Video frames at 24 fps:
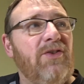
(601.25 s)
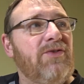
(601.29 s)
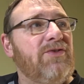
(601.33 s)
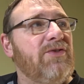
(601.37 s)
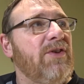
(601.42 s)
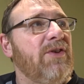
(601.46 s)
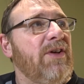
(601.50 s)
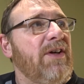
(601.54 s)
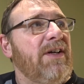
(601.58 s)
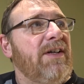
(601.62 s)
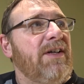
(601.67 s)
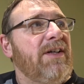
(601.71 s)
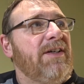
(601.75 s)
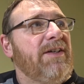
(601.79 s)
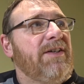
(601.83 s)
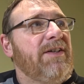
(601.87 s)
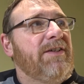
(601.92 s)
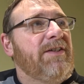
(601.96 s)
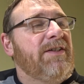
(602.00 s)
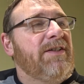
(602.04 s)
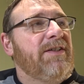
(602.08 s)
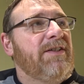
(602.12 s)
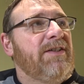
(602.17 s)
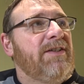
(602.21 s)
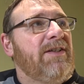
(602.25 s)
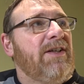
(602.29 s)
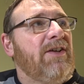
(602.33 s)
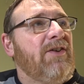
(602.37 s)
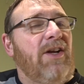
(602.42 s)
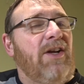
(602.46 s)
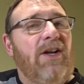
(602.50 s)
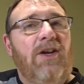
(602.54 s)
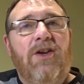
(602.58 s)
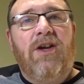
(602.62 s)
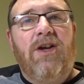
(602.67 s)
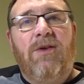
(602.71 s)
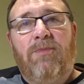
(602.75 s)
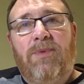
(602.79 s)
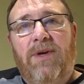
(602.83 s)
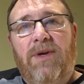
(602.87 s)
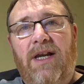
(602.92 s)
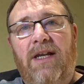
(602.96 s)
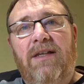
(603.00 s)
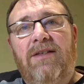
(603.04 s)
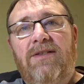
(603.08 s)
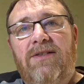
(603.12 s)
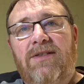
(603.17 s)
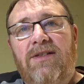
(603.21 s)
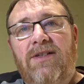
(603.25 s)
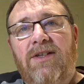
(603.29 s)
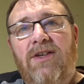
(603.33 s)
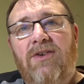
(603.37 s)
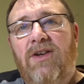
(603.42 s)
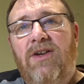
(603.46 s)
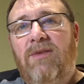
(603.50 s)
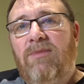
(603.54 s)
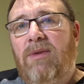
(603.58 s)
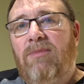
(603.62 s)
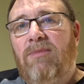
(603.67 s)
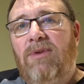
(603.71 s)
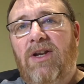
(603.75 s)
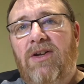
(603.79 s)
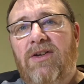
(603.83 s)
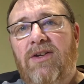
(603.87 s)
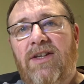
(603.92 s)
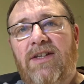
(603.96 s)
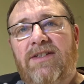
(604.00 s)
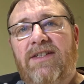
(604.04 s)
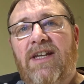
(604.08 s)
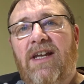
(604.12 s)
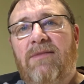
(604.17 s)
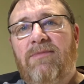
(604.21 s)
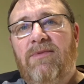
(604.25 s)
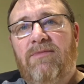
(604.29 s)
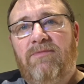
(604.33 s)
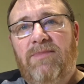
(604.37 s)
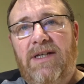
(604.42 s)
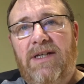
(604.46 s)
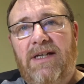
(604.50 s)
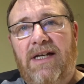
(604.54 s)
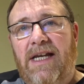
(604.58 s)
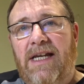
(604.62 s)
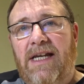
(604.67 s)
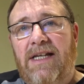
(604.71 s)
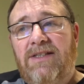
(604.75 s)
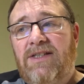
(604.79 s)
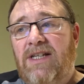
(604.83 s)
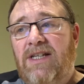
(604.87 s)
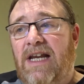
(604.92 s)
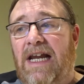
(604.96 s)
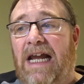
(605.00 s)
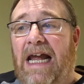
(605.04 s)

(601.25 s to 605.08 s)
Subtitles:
So you're going to at price, you're going to maybe look at the type of beer it is,